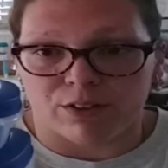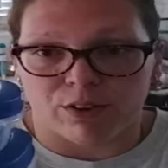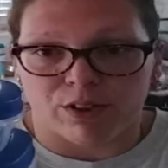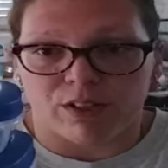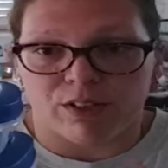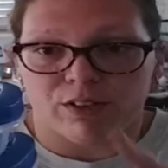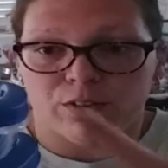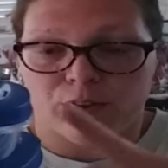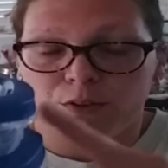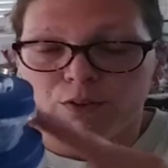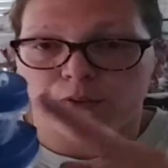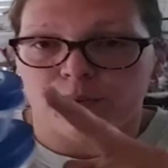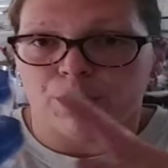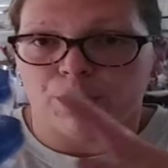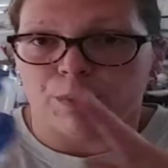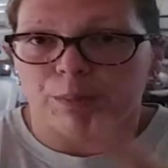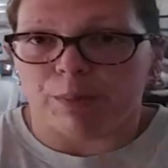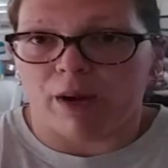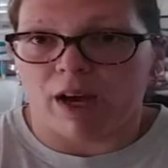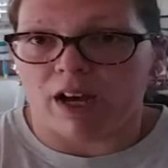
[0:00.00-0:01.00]
You get 2
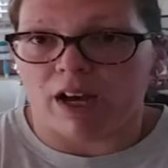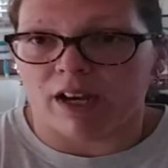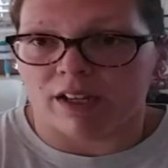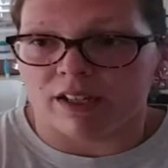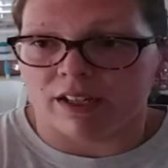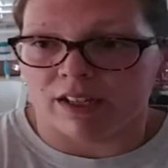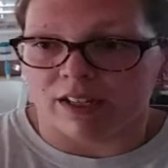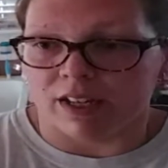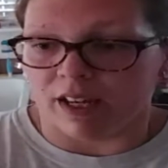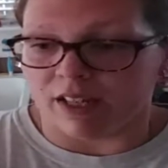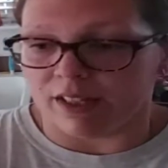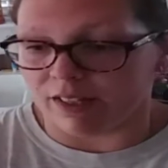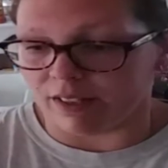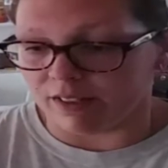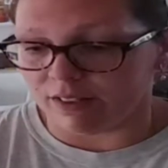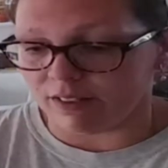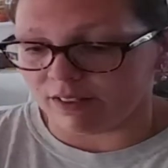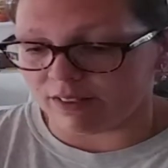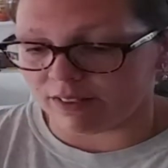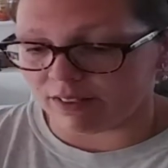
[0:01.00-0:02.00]
for $1, and
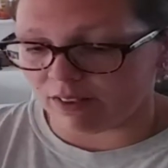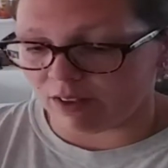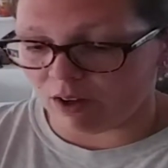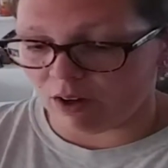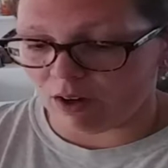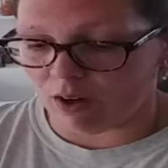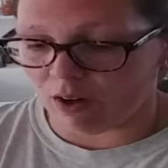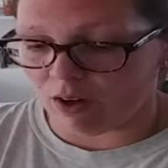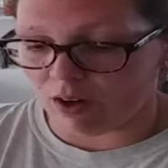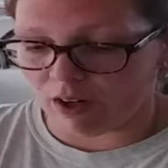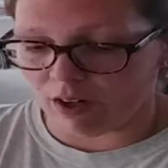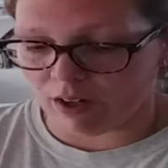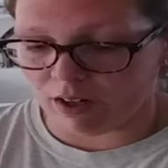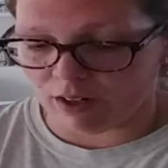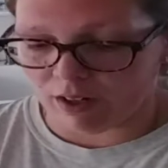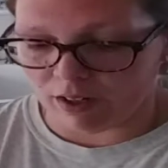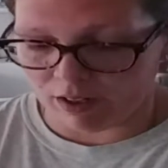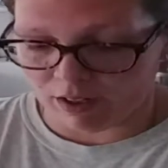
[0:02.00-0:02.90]
these are